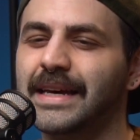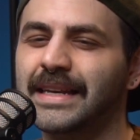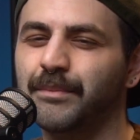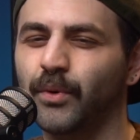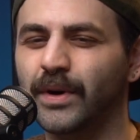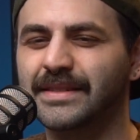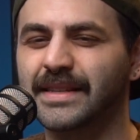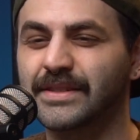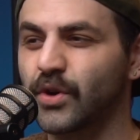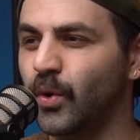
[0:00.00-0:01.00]
And he points to
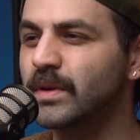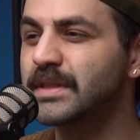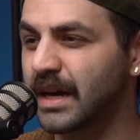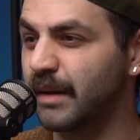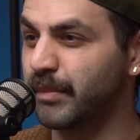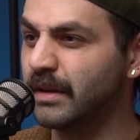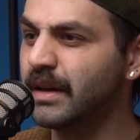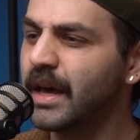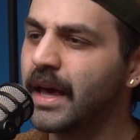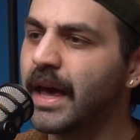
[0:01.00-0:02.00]
this, to old, this couple. old
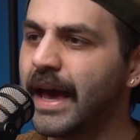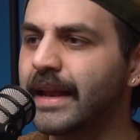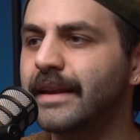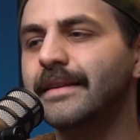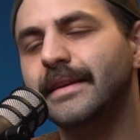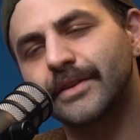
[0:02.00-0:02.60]
couple, and yeah.